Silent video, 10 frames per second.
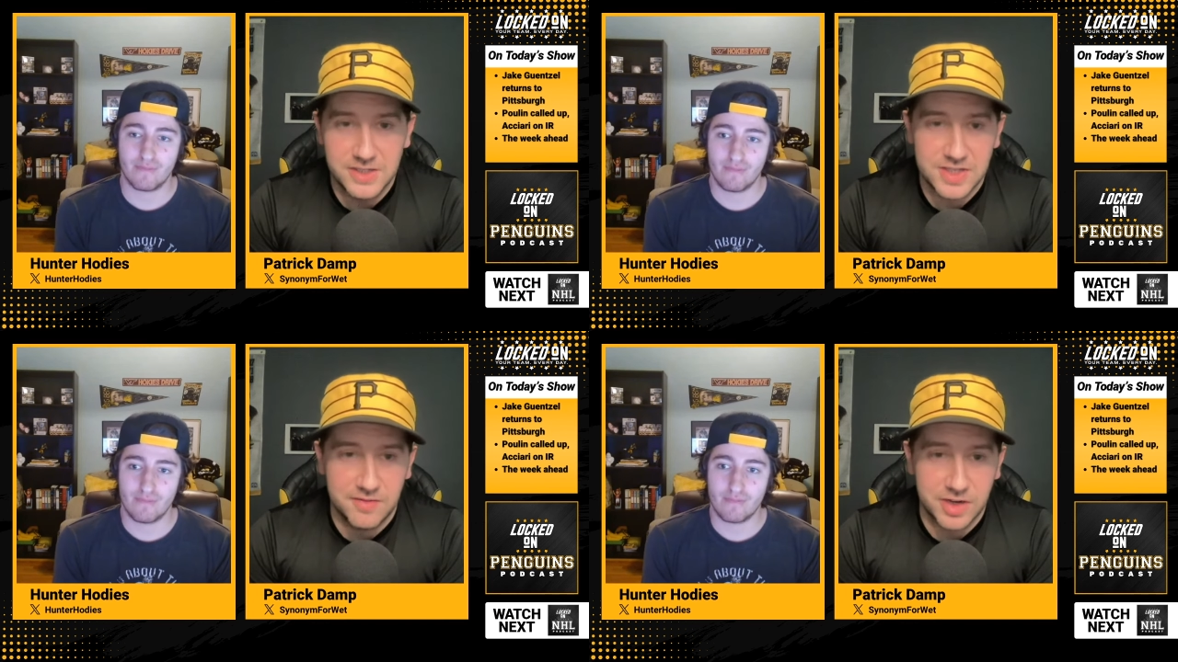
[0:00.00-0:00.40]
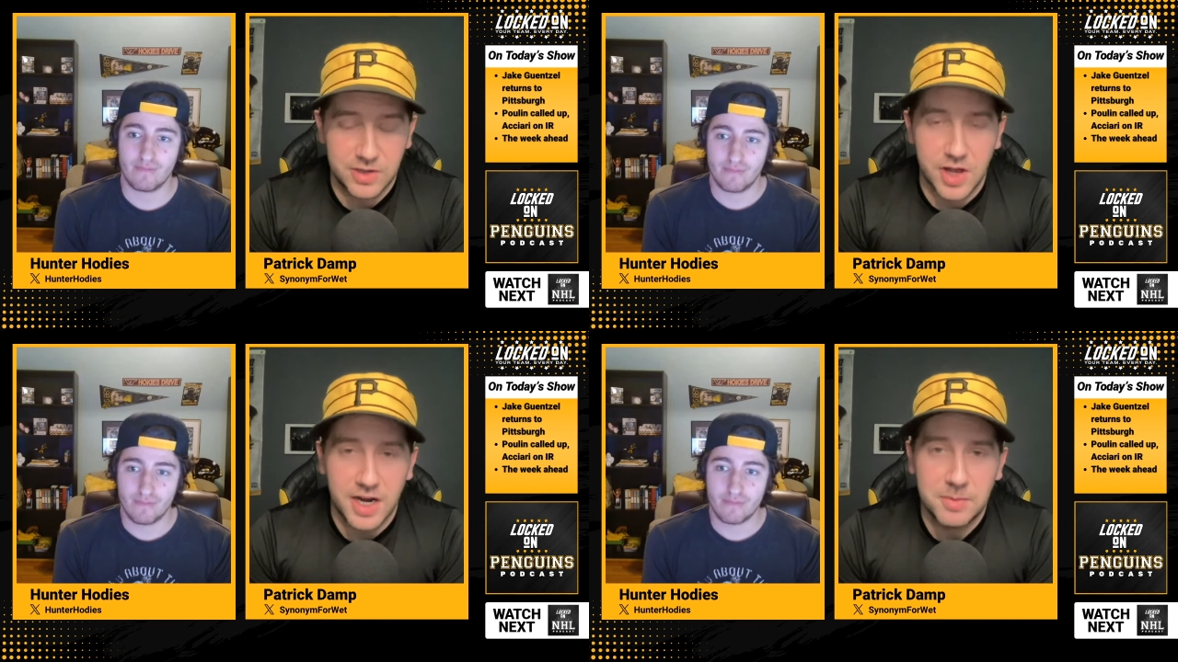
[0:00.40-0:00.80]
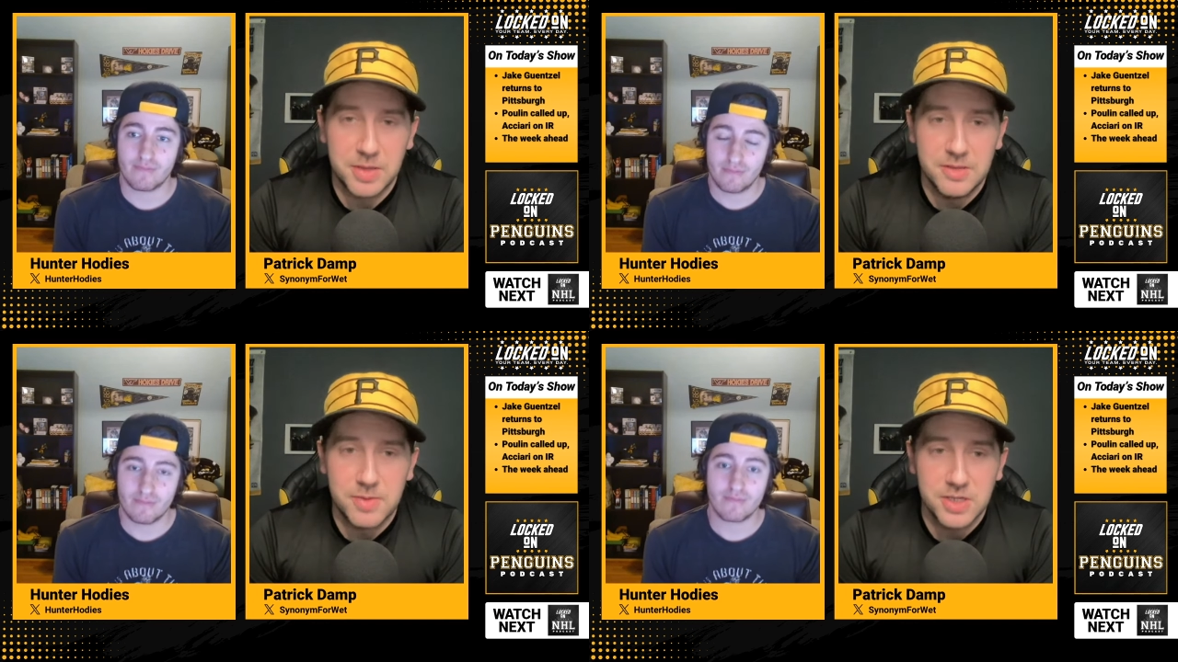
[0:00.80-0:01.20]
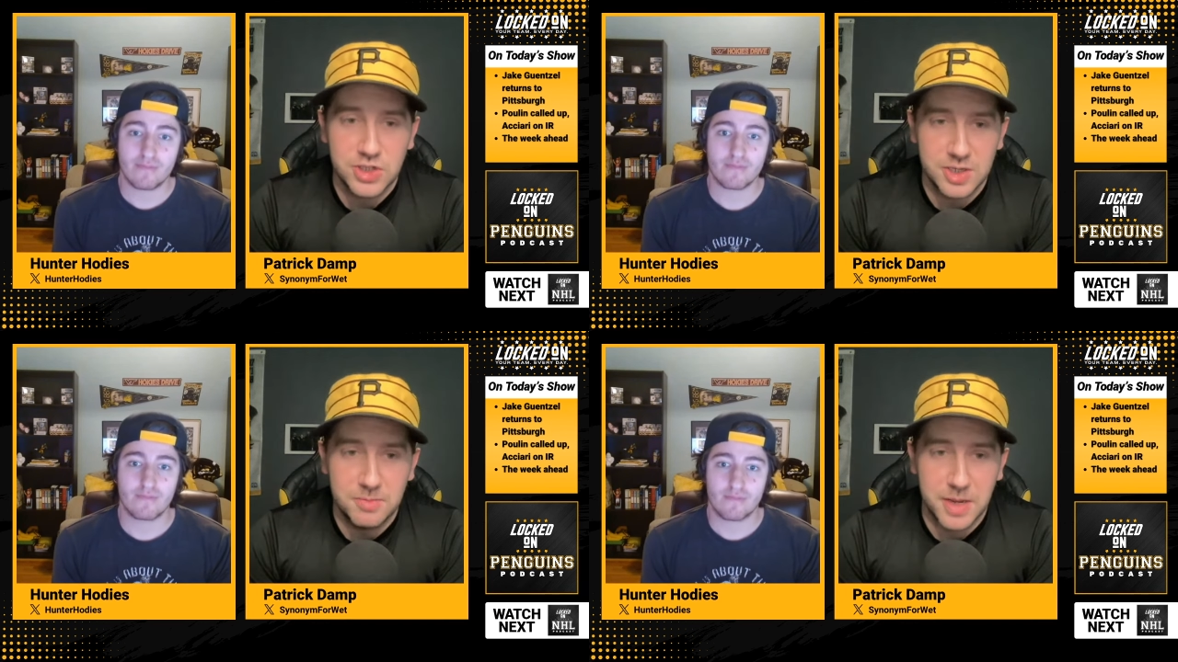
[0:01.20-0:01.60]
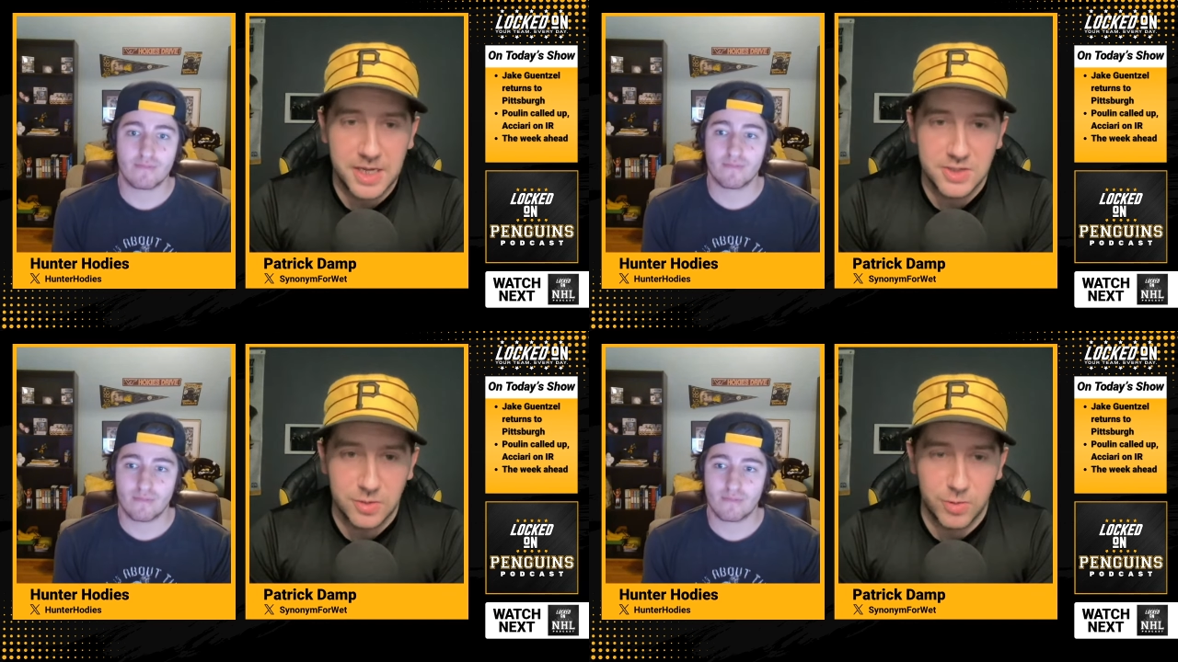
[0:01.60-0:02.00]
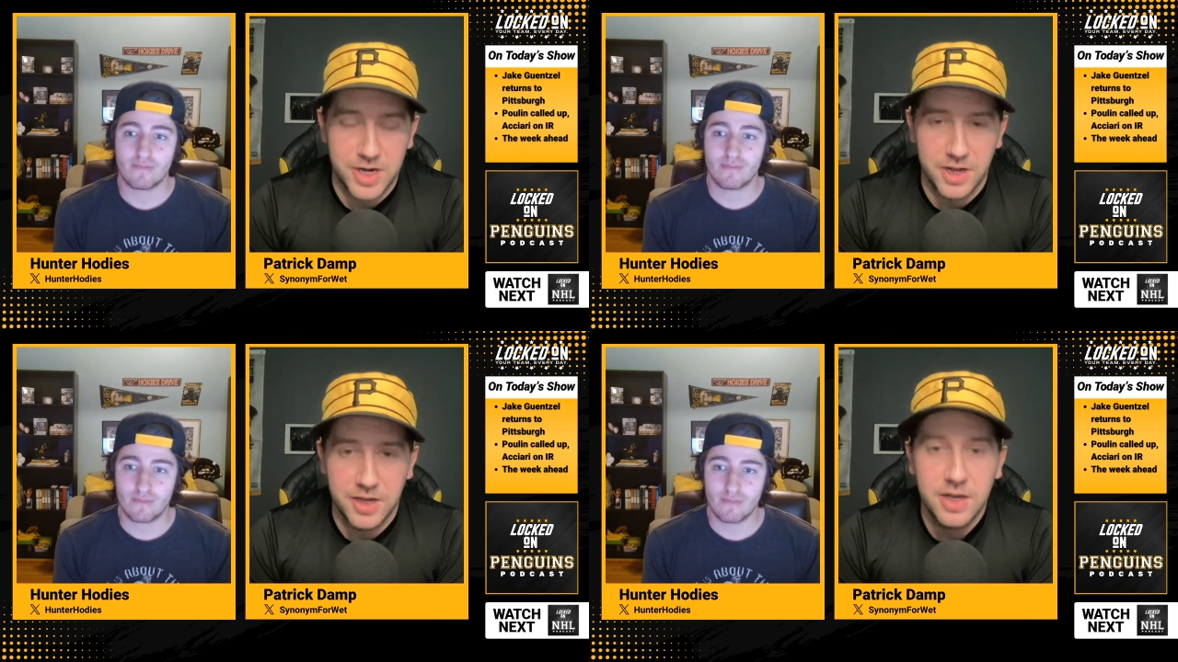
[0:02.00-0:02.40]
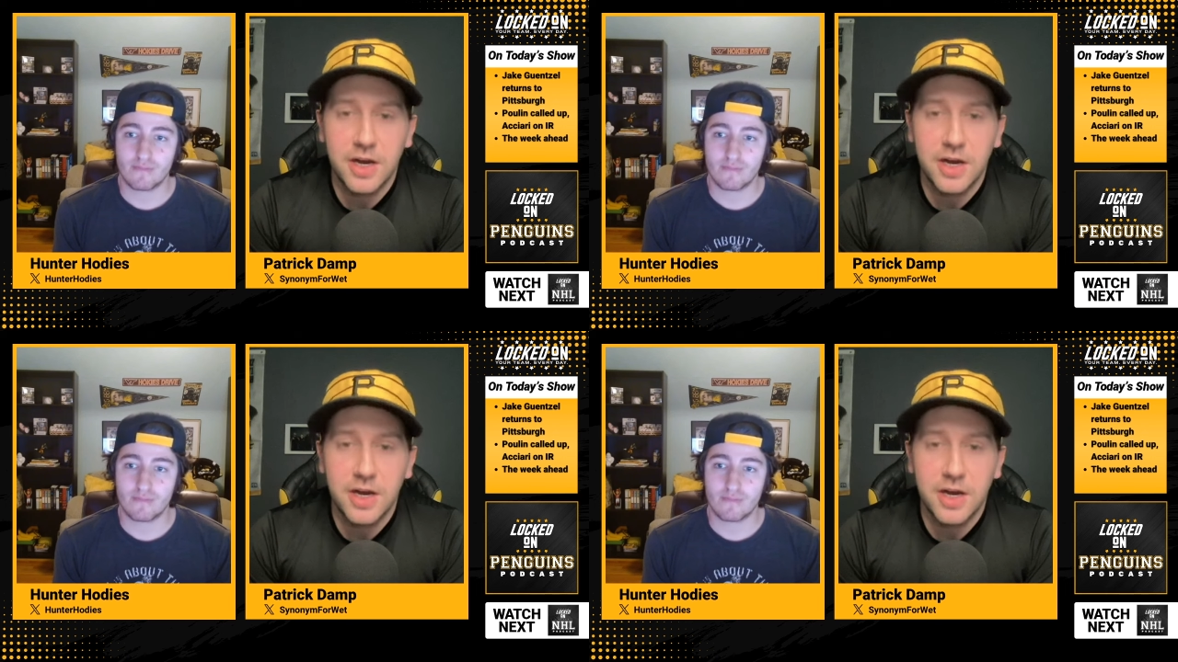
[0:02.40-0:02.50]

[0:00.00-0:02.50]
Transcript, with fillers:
Speaker 1: 7 o'clock, PPG Paints Arena.